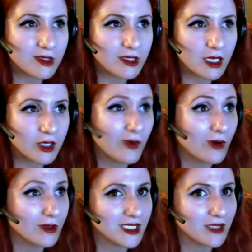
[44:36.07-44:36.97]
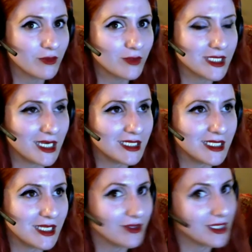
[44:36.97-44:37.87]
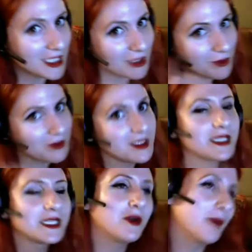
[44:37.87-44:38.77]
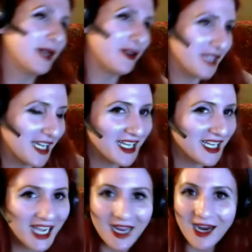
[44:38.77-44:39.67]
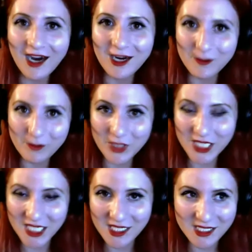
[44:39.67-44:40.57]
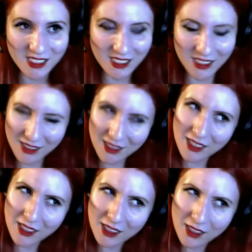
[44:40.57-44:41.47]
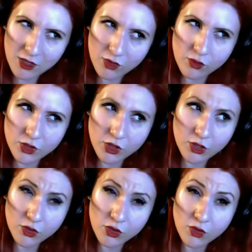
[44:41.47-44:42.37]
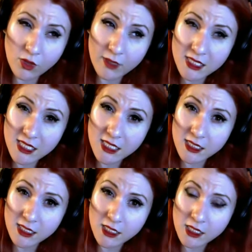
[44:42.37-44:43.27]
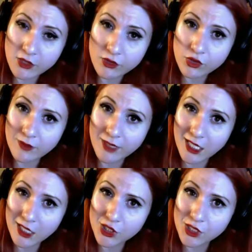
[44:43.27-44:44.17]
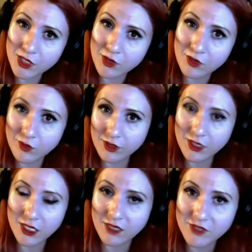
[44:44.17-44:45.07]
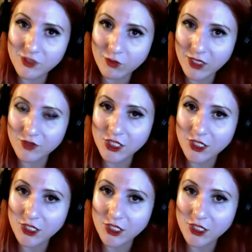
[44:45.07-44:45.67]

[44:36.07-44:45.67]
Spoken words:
court resides there that you don't need to know about yet. But it is in the, I want to say it's in the near dreaming, actually. Weirdly enough, it's one of those